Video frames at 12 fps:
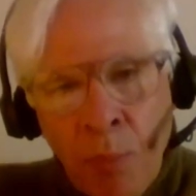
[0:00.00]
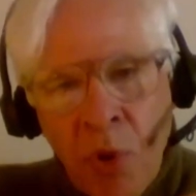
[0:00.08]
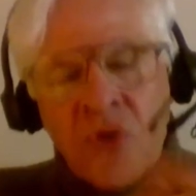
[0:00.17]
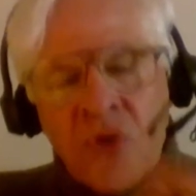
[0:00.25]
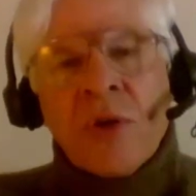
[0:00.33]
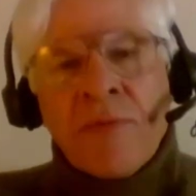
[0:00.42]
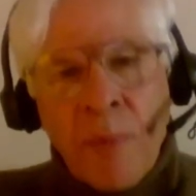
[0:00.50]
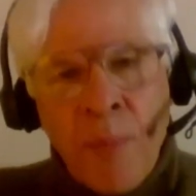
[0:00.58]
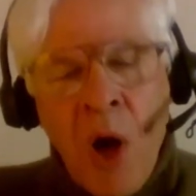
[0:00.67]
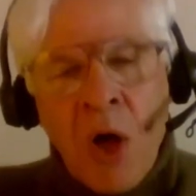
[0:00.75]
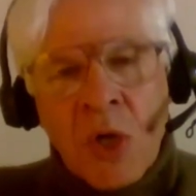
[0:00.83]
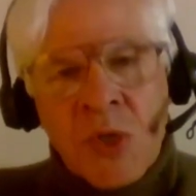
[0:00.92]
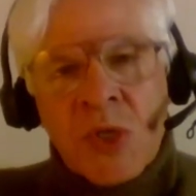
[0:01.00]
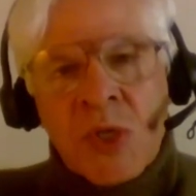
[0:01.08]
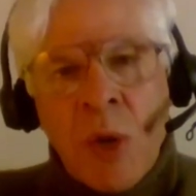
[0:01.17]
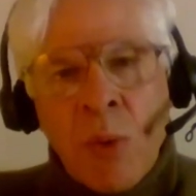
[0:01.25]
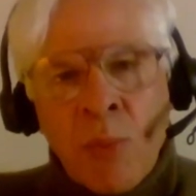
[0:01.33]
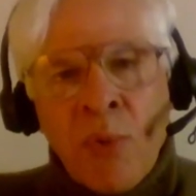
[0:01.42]
pushing for policies
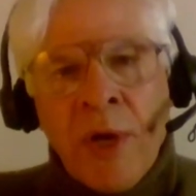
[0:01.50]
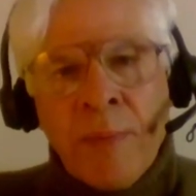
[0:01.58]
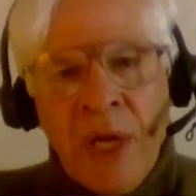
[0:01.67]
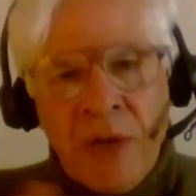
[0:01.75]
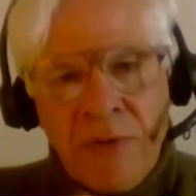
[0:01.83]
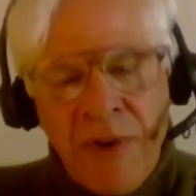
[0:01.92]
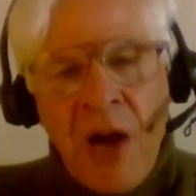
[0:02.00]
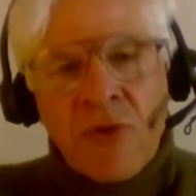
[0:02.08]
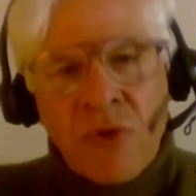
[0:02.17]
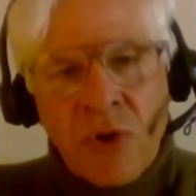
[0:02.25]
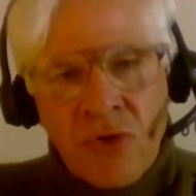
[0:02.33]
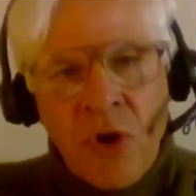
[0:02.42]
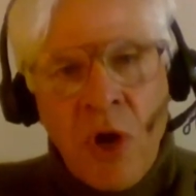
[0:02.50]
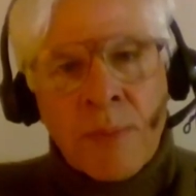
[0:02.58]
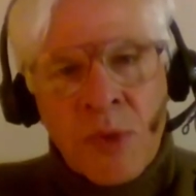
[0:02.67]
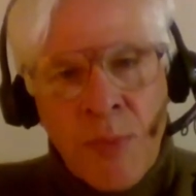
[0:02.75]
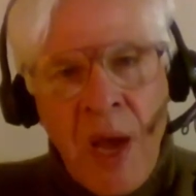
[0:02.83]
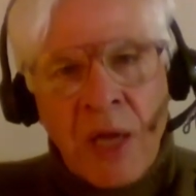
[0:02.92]
that would bring manufacturing
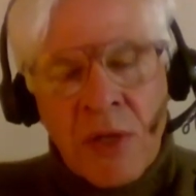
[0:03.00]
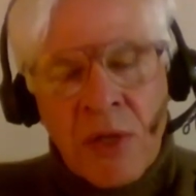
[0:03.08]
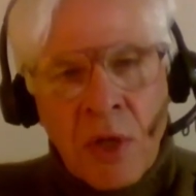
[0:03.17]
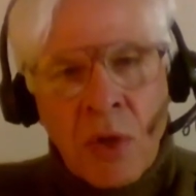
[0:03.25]
jobs back to the